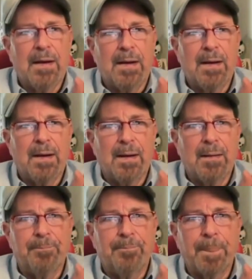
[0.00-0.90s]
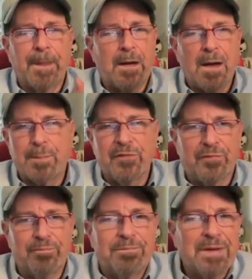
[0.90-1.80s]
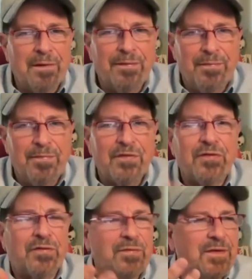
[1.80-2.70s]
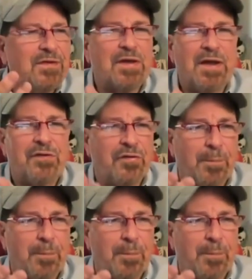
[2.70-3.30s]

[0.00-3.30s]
And Hochman's, this case is